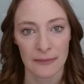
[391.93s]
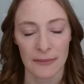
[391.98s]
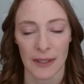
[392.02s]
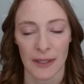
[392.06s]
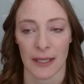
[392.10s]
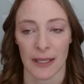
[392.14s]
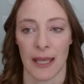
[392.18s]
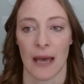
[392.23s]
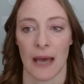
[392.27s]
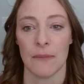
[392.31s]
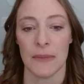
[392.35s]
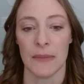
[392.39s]

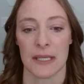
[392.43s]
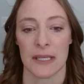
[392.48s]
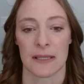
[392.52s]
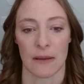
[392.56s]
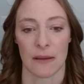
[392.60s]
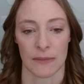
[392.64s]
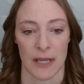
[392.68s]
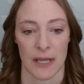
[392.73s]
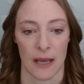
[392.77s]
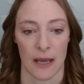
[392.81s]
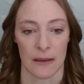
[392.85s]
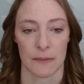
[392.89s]
kept me
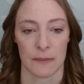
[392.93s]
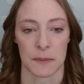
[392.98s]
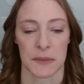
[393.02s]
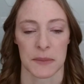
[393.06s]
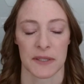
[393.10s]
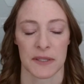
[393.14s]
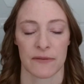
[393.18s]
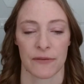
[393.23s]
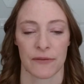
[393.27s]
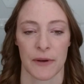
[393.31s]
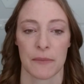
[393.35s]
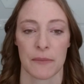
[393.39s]

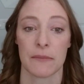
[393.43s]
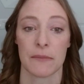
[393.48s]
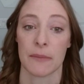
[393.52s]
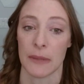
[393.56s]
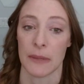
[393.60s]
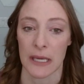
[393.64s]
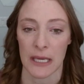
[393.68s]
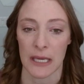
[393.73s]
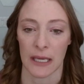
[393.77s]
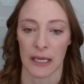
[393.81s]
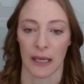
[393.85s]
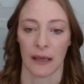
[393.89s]
sometimes from
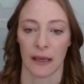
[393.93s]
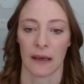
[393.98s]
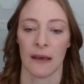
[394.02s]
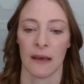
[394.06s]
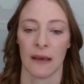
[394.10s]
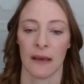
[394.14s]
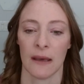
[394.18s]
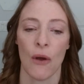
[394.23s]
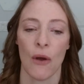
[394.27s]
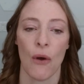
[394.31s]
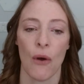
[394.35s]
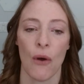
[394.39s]
being
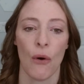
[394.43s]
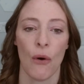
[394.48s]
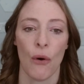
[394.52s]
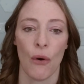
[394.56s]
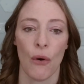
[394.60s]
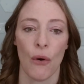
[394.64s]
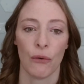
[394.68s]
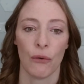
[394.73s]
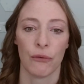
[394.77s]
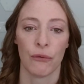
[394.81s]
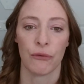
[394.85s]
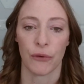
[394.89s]

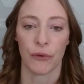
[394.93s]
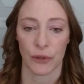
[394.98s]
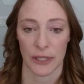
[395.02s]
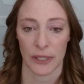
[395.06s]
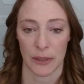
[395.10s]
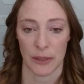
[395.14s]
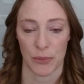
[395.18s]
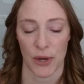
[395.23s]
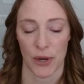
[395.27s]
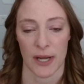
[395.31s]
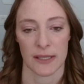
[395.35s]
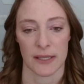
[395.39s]

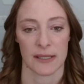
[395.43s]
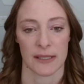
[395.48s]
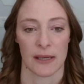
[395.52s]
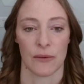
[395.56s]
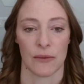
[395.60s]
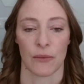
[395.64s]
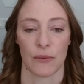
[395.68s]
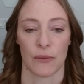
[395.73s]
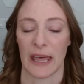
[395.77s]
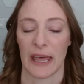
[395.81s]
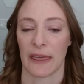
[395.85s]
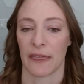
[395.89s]
fully
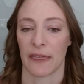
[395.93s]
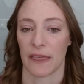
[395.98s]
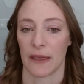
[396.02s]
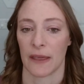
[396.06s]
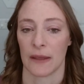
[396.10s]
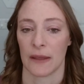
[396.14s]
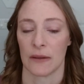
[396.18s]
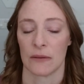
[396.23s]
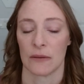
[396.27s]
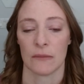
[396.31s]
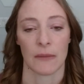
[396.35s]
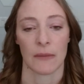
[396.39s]
present with
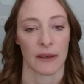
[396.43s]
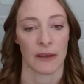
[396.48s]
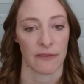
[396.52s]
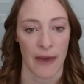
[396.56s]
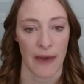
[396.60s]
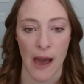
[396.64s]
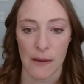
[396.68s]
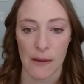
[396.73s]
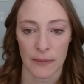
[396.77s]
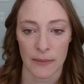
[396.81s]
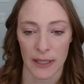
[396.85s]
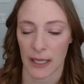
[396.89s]
my
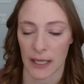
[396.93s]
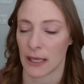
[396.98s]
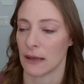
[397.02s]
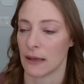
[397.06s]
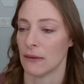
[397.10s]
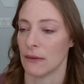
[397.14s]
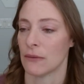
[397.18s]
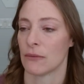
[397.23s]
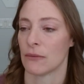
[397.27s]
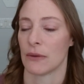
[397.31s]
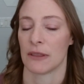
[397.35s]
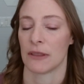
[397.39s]

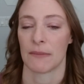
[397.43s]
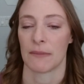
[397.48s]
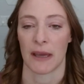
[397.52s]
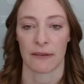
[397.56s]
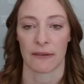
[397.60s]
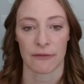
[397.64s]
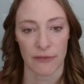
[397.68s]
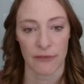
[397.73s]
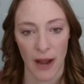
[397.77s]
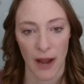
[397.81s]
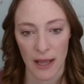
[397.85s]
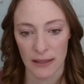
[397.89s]
family, with
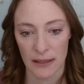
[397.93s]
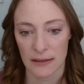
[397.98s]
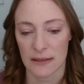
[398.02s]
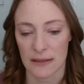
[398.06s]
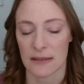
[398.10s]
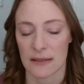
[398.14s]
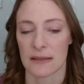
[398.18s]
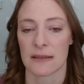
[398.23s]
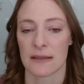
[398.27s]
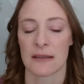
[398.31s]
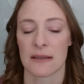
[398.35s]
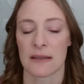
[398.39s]
my
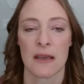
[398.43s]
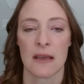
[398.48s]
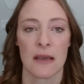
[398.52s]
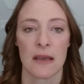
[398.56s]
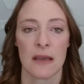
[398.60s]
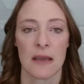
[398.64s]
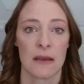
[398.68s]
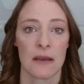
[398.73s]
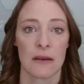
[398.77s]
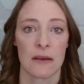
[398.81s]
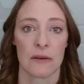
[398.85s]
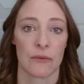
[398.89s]
friends,
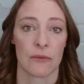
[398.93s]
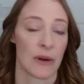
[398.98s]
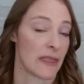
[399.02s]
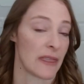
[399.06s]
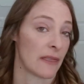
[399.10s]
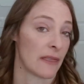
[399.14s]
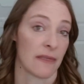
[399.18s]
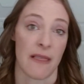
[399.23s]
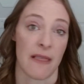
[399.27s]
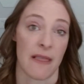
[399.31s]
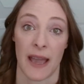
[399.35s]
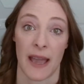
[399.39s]

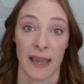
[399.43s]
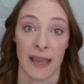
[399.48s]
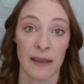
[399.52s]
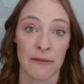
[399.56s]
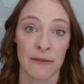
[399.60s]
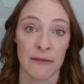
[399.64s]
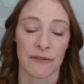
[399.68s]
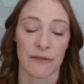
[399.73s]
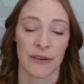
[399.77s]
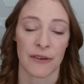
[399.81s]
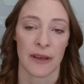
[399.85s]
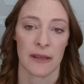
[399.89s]
with
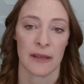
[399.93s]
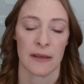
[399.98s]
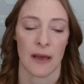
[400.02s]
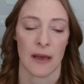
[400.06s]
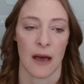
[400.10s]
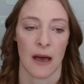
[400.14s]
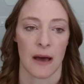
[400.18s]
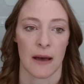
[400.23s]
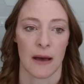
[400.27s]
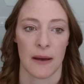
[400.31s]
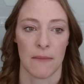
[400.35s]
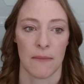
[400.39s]
life,
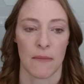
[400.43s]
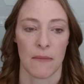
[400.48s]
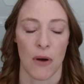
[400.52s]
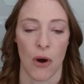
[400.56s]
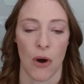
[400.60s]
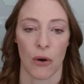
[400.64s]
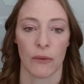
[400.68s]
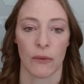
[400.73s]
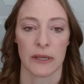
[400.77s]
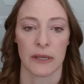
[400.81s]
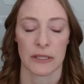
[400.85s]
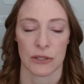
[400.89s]

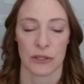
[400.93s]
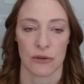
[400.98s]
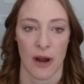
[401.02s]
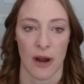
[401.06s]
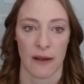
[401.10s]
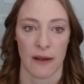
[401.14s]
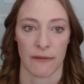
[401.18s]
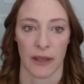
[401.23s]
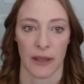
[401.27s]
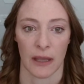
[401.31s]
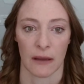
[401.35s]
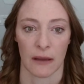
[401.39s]
always
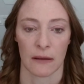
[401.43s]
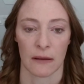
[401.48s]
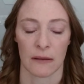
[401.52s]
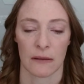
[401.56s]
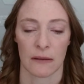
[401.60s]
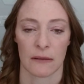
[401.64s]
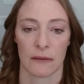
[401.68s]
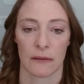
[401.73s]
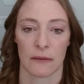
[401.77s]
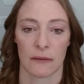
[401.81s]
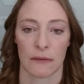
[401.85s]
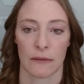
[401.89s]
striving
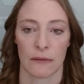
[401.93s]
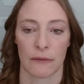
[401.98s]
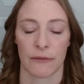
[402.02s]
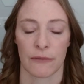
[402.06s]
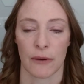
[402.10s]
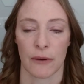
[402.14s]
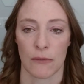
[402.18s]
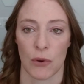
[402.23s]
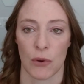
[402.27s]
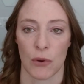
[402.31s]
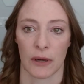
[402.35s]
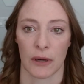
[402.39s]

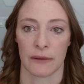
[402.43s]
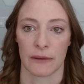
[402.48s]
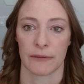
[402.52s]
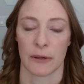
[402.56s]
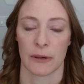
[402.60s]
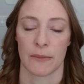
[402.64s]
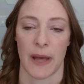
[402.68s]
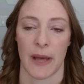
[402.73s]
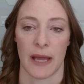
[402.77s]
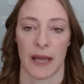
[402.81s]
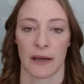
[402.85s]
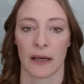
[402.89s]
for more and
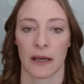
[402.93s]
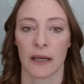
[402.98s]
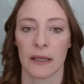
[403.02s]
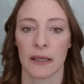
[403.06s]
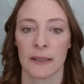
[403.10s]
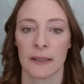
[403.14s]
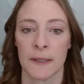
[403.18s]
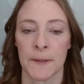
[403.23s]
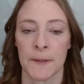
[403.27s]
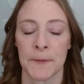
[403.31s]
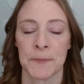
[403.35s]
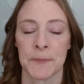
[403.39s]
for
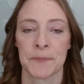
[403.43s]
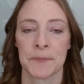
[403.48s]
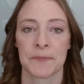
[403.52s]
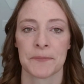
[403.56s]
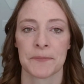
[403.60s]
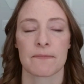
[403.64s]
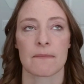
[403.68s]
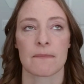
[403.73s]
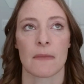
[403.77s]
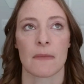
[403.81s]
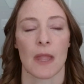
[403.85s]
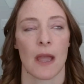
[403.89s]
better.
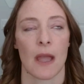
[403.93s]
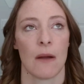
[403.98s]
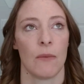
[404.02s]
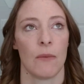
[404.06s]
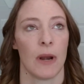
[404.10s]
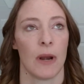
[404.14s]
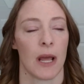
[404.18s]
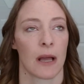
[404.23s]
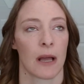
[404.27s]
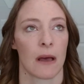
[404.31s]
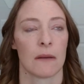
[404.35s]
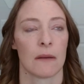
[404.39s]
And
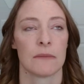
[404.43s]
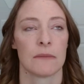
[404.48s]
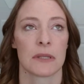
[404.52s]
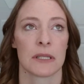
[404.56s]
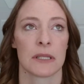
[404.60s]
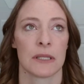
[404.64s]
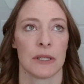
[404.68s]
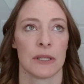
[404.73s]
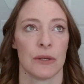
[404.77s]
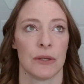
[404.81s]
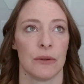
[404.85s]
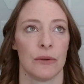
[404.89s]
when it
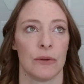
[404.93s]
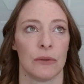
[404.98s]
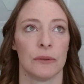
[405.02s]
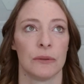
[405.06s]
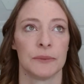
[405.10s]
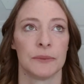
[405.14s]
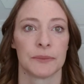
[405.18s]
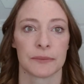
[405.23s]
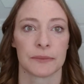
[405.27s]
comes to